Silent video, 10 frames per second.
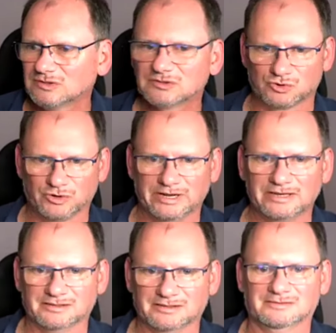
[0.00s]

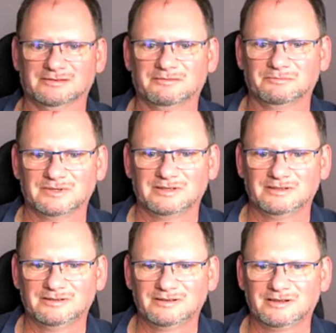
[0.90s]
trainer,
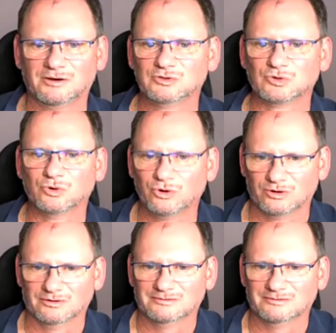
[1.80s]
go to her.